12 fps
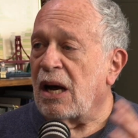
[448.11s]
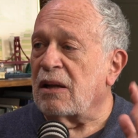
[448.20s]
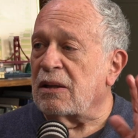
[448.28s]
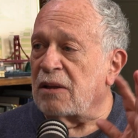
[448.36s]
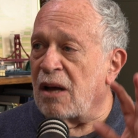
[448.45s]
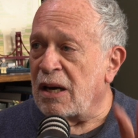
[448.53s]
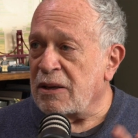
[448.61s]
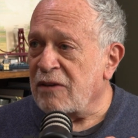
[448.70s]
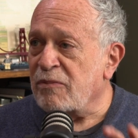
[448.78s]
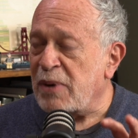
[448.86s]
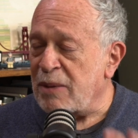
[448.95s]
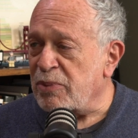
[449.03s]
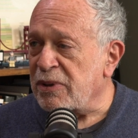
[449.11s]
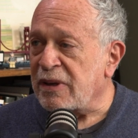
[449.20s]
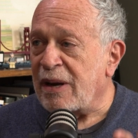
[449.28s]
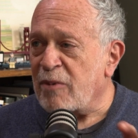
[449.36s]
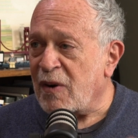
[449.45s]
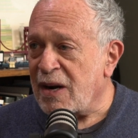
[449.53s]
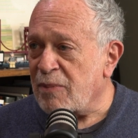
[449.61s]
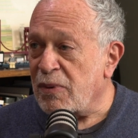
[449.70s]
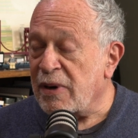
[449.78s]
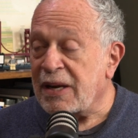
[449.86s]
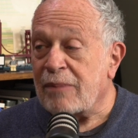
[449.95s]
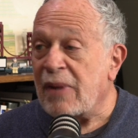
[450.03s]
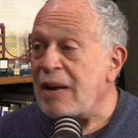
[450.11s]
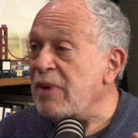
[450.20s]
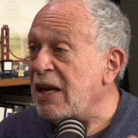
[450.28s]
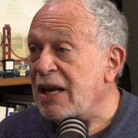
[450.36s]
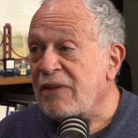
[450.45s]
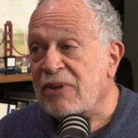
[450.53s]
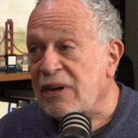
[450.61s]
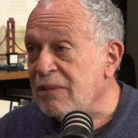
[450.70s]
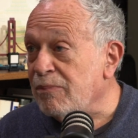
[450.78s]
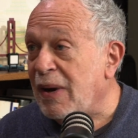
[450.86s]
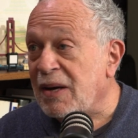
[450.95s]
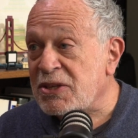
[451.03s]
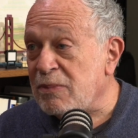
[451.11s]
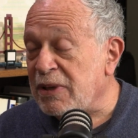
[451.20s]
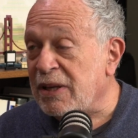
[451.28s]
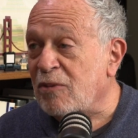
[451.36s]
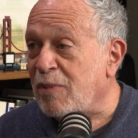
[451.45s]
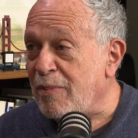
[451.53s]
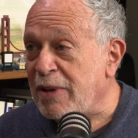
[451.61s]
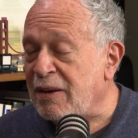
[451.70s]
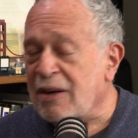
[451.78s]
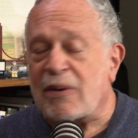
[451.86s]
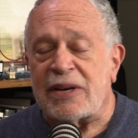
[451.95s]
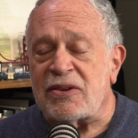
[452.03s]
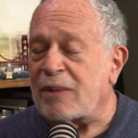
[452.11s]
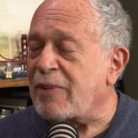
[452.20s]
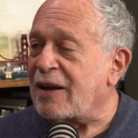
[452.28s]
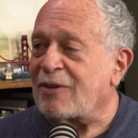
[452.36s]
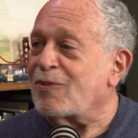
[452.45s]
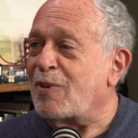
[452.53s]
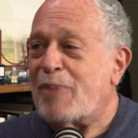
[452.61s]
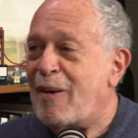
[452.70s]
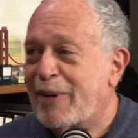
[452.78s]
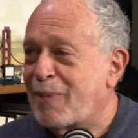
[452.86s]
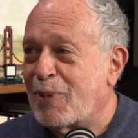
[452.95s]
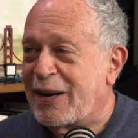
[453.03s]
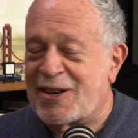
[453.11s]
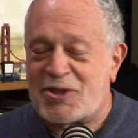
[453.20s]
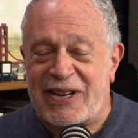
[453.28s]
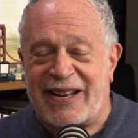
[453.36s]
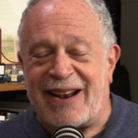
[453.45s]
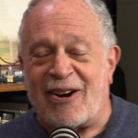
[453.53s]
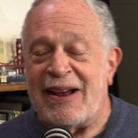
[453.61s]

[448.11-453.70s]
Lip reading: a lot of people in the Democratic Party and maybe even possibly in the Republican. No, I take back. The Republican Party doesn't care.